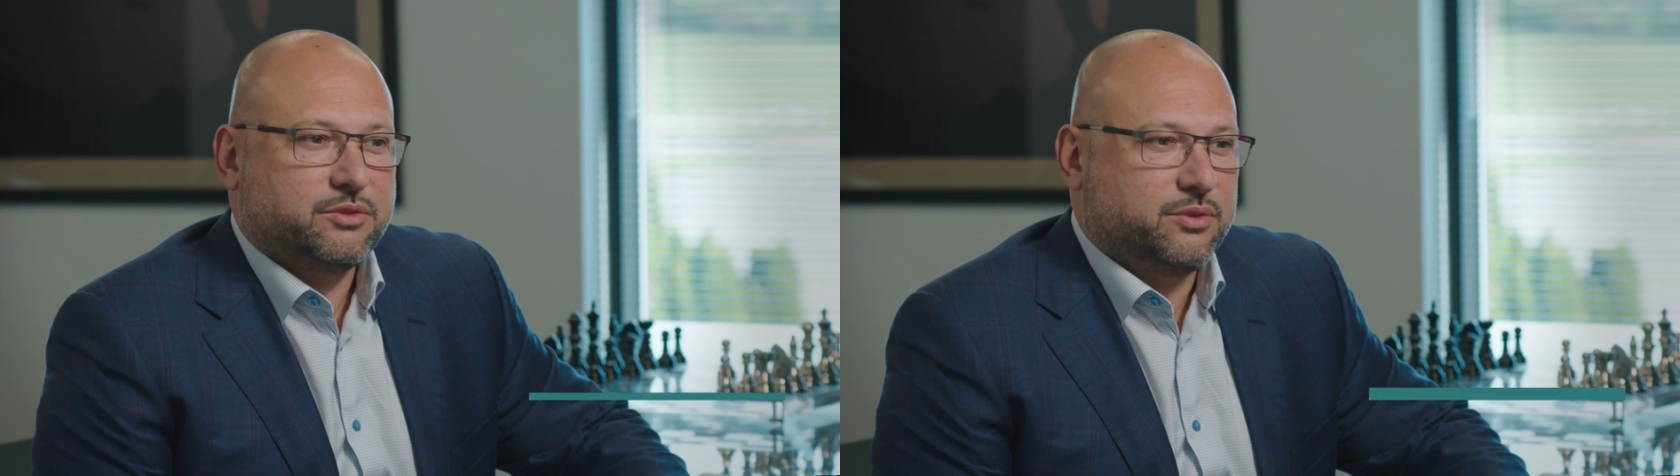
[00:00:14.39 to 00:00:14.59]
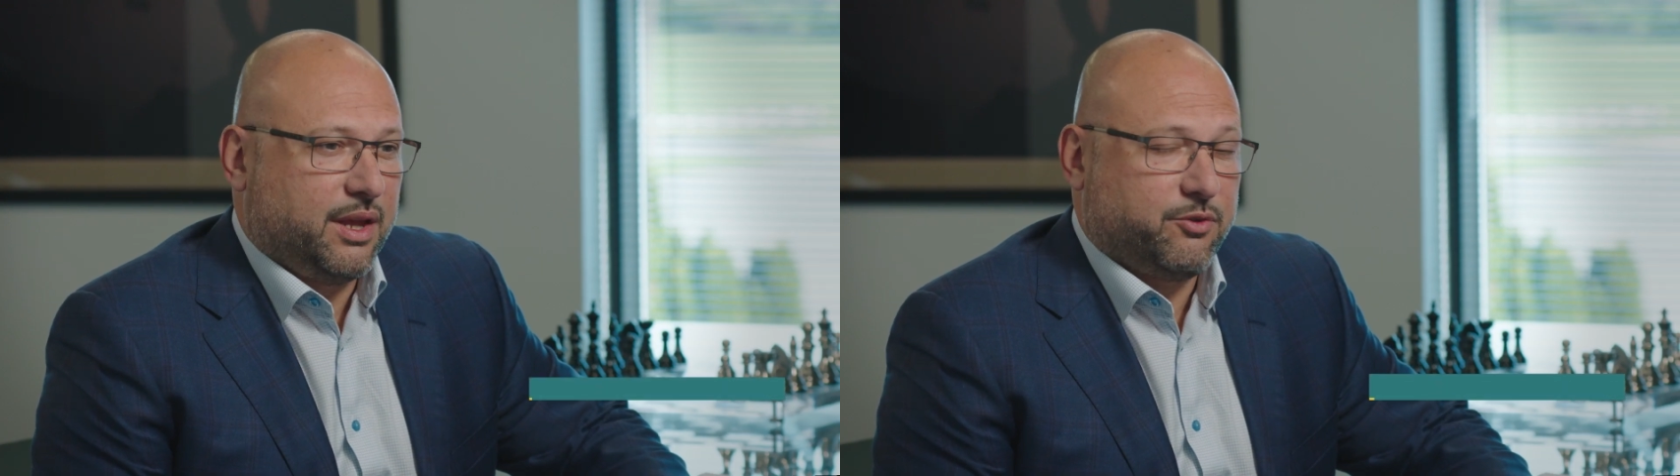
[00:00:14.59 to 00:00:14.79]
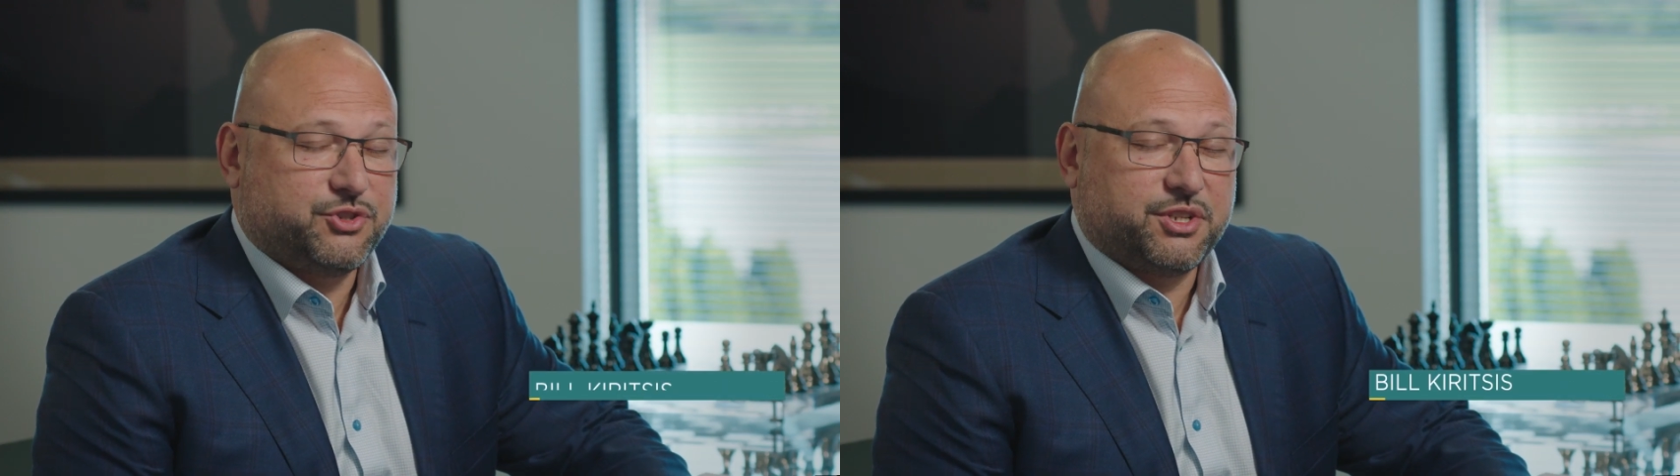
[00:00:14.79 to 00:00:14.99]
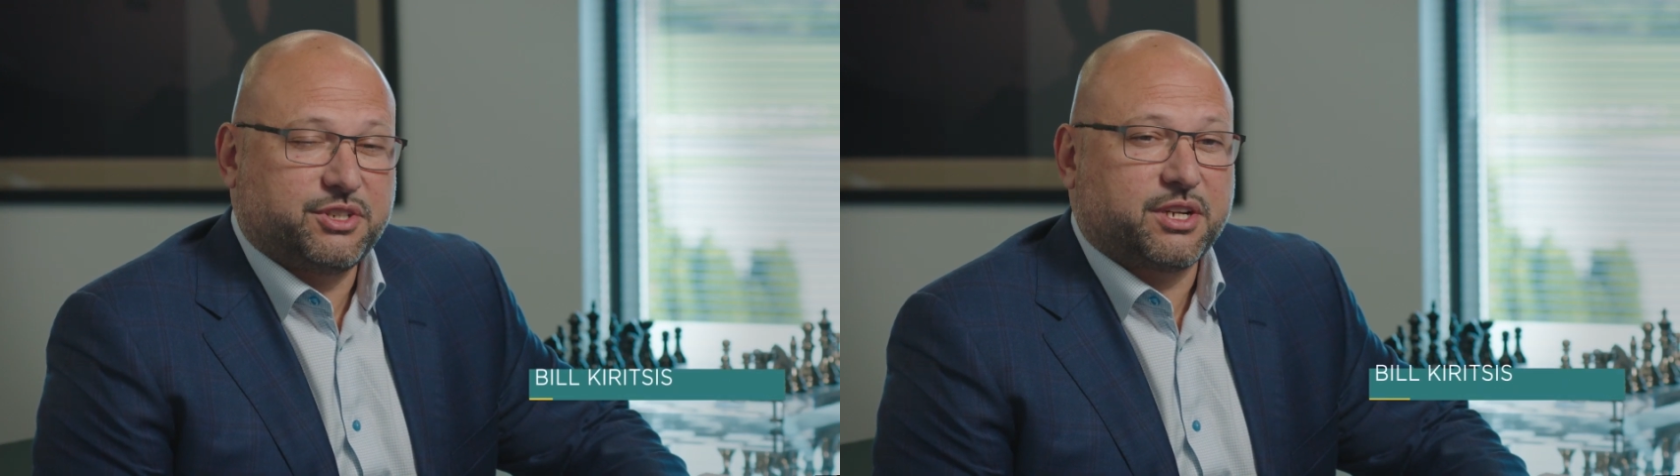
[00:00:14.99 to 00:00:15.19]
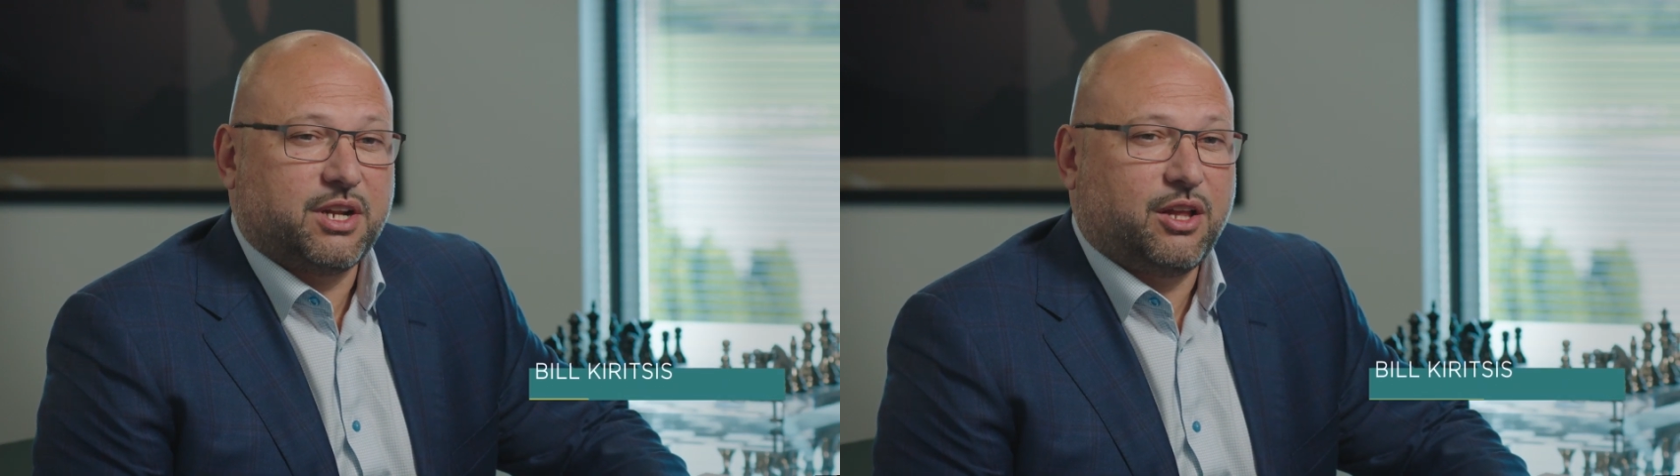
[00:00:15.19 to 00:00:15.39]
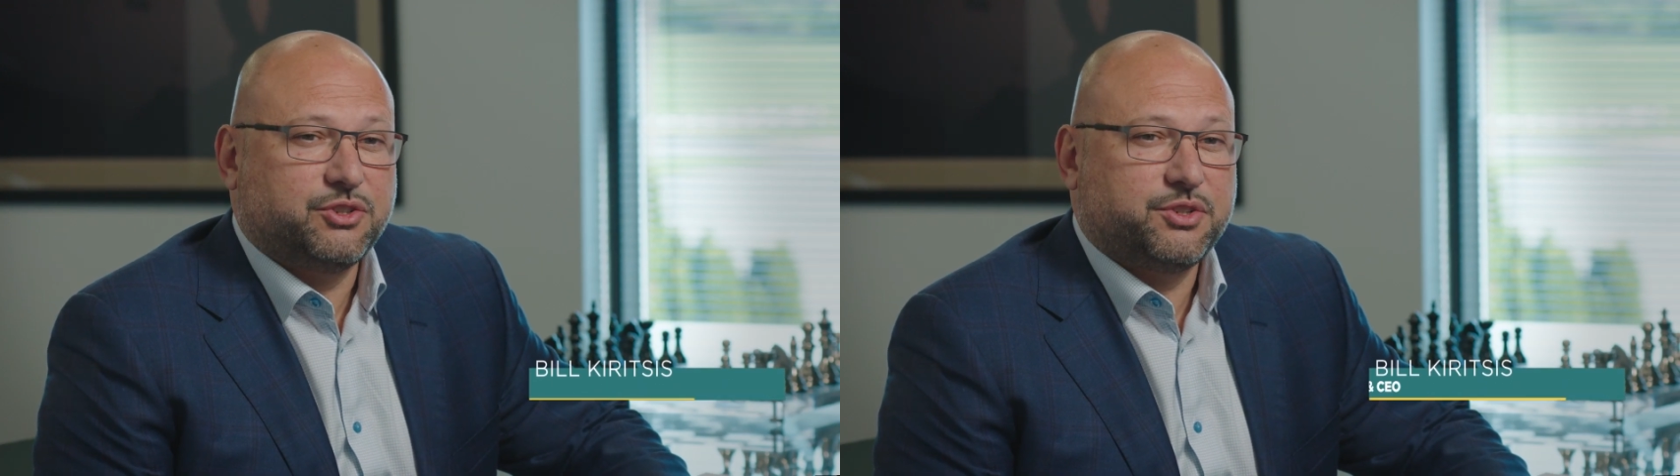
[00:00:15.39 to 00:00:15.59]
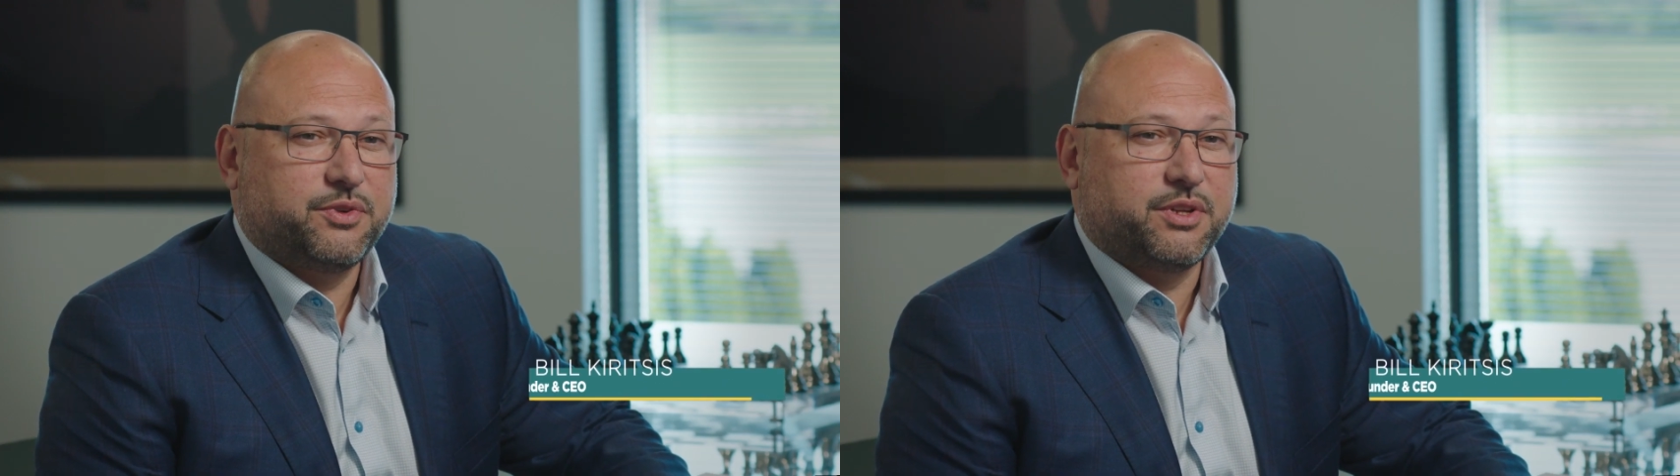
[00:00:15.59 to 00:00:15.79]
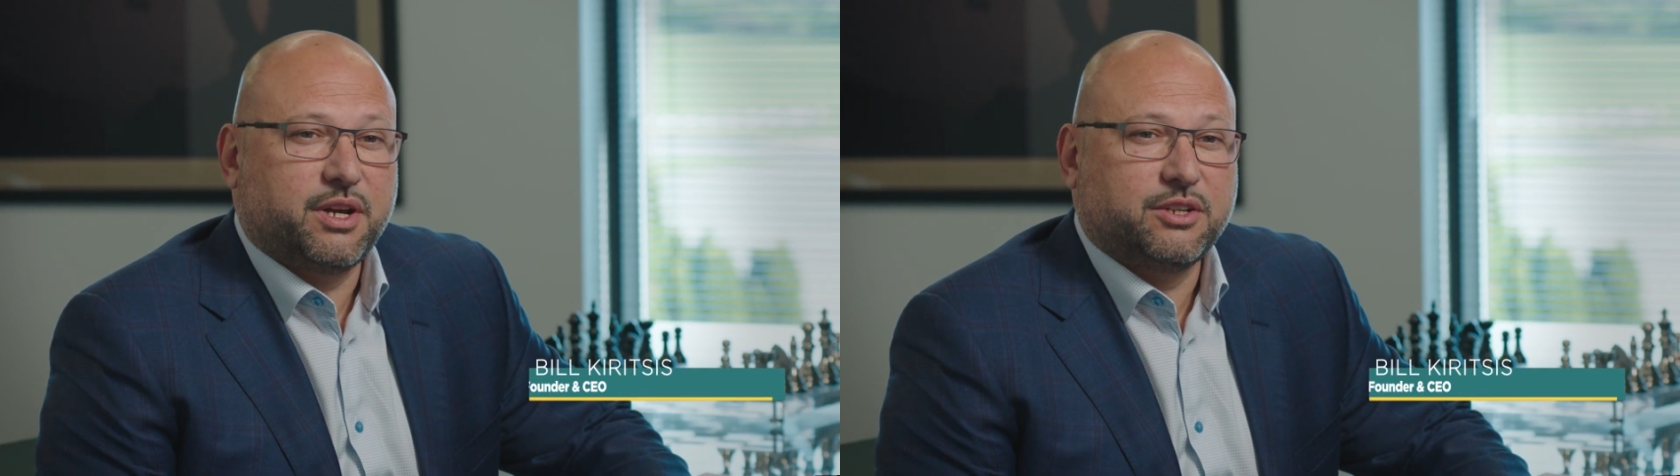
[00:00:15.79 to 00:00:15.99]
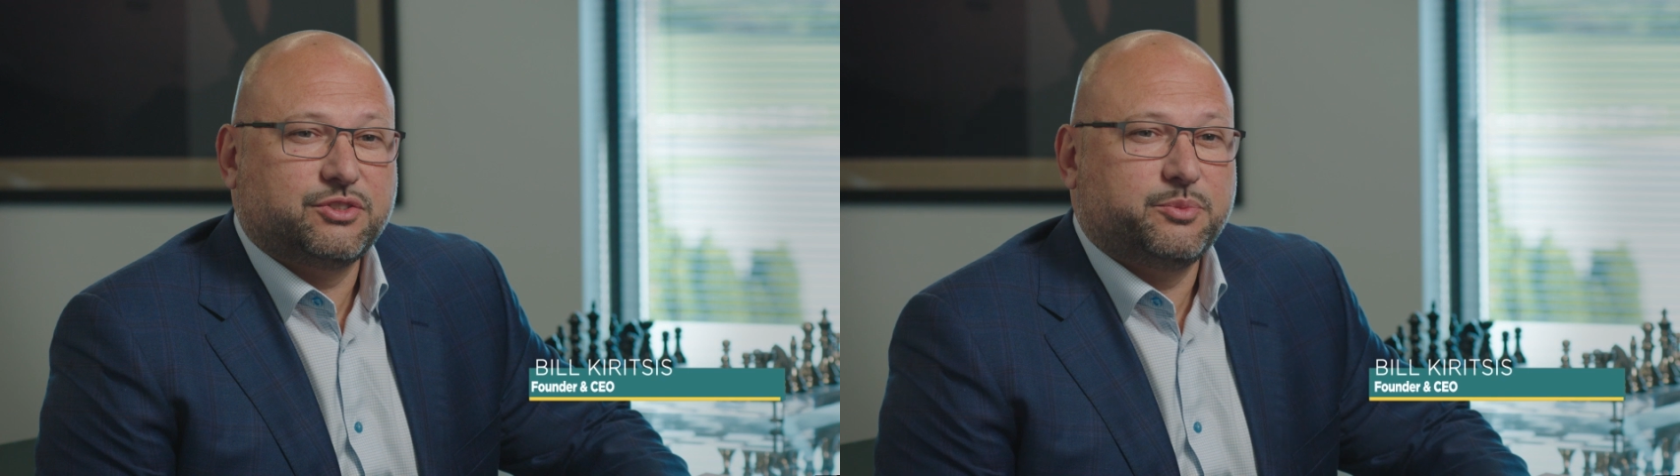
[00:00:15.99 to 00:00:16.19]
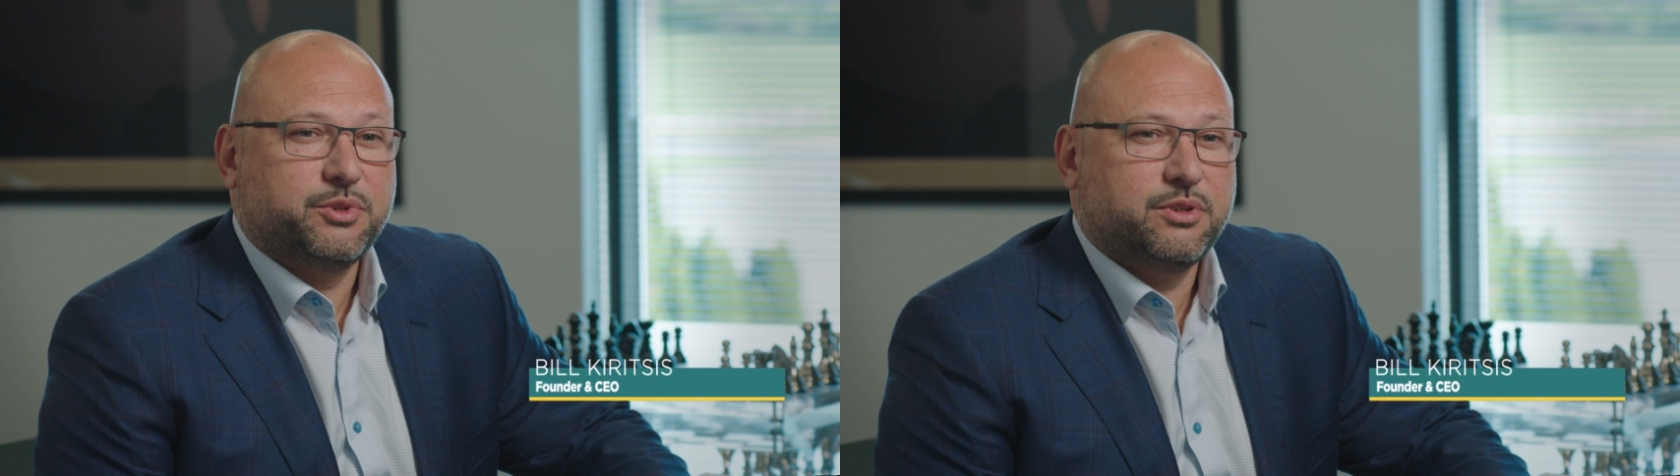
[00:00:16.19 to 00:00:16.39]
leveraging technology for the
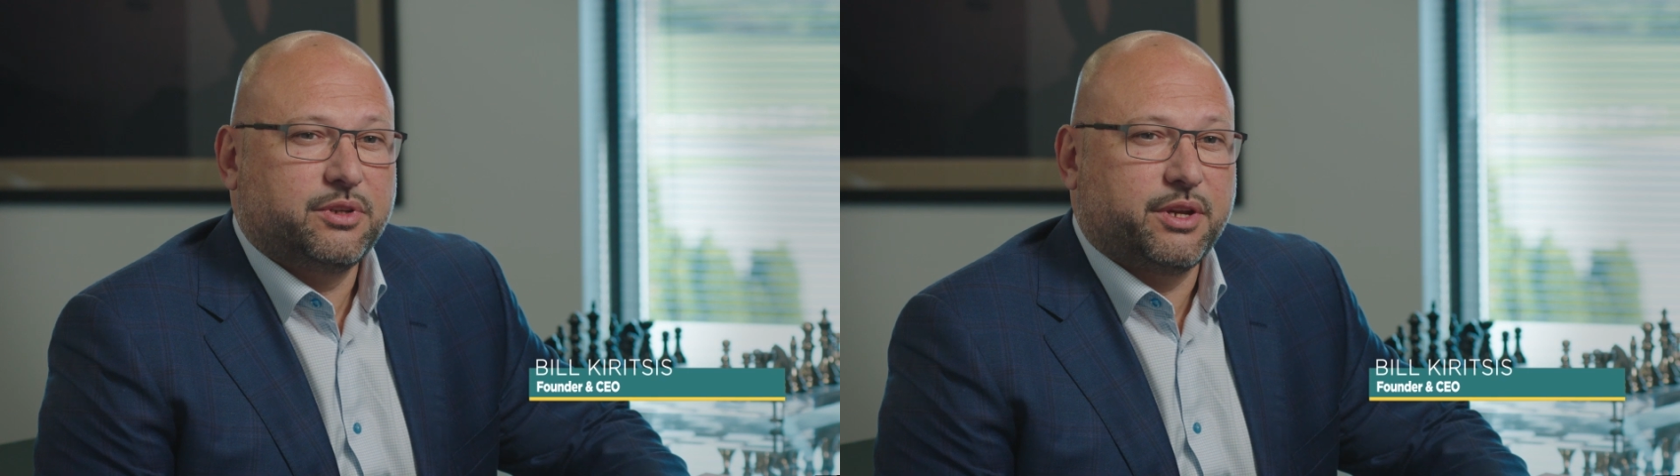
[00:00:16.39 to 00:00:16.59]
customer